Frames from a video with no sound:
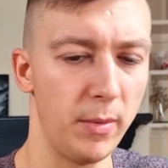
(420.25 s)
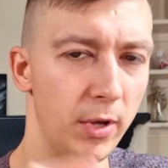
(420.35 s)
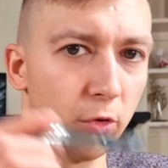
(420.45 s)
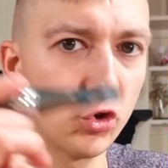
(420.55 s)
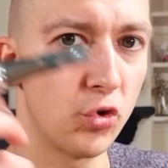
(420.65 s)

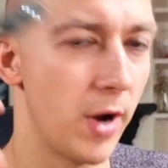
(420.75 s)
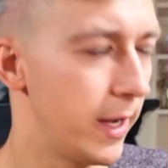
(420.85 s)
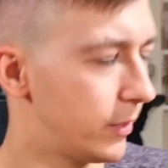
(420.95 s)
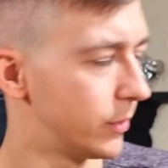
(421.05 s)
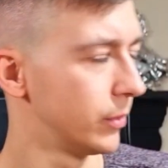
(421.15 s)
I'll
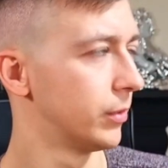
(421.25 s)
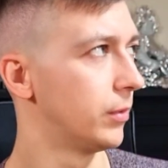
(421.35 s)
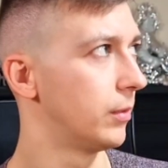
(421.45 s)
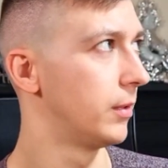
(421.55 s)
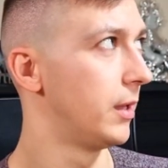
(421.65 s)
try
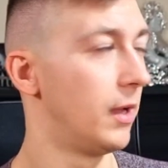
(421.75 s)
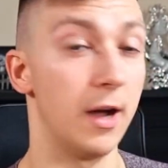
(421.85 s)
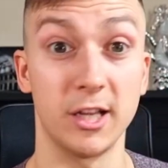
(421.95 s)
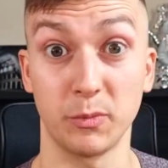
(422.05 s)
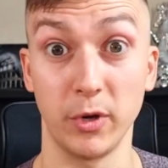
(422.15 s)
to
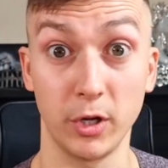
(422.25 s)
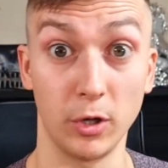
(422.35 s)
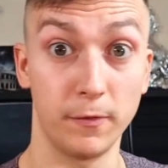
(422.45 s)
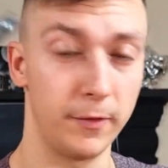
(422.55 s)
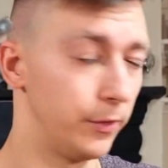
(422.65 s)
ask my
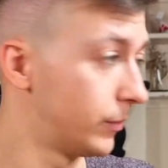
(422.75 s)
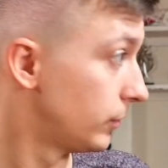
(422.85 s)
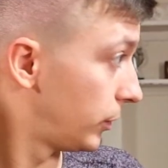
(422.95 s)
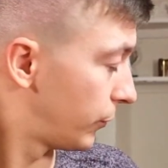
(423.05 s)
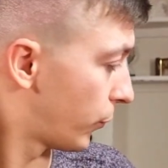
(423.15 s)
girlfriend to
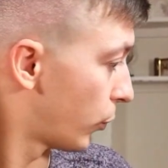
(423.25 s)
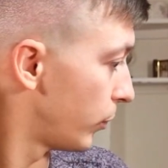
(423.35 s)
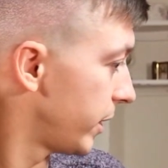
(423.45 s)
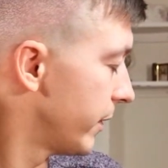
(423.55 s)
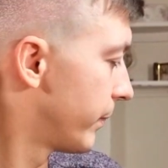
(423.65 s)
do it for
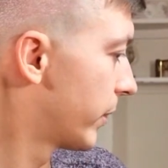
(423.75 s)
me.